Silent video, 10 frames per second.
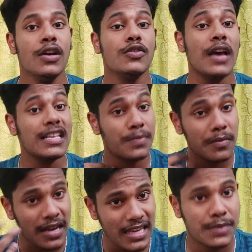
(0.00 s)
So as per
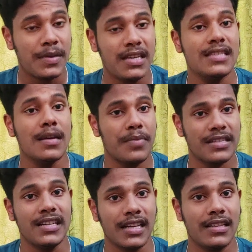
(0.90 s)
my experience, I am
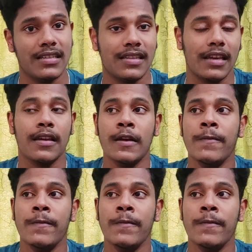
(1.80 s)
presenting this thing.